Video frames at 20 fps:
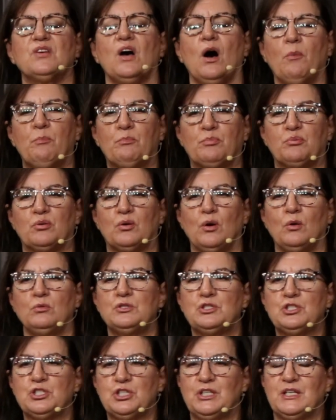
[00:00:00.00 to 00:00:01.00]

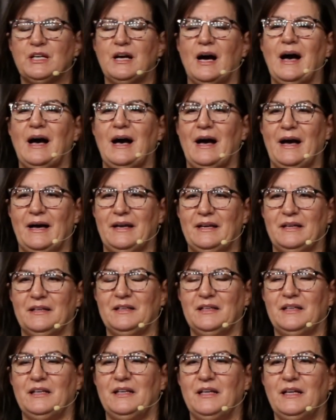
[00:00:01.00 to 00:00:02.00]
approach God
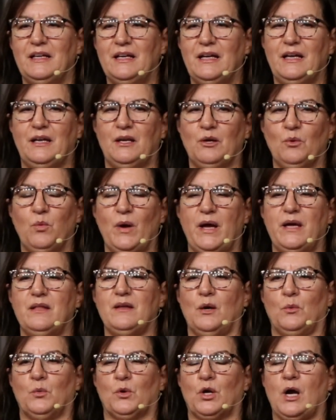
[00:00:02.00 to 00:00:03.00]
in a way
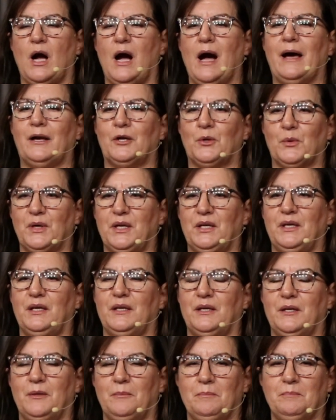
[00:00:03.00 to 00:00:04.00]
that we're honoring
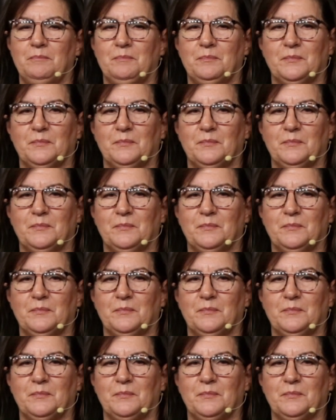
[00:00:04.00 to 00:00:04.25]
him.